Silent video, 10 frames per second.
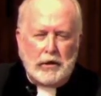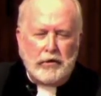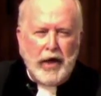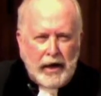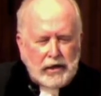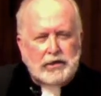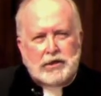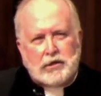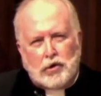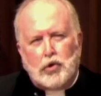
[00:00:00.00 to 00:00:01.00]
That is
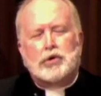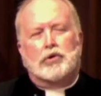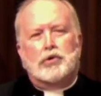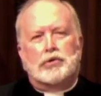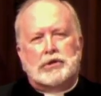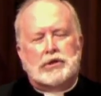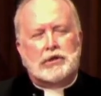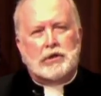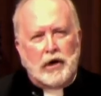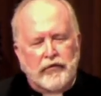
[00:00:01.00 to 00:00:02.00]
the good news
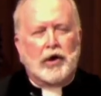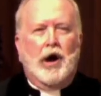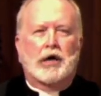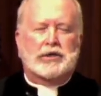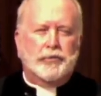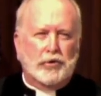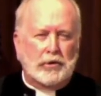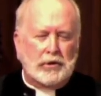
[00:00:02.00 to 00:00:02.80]
of the gospel.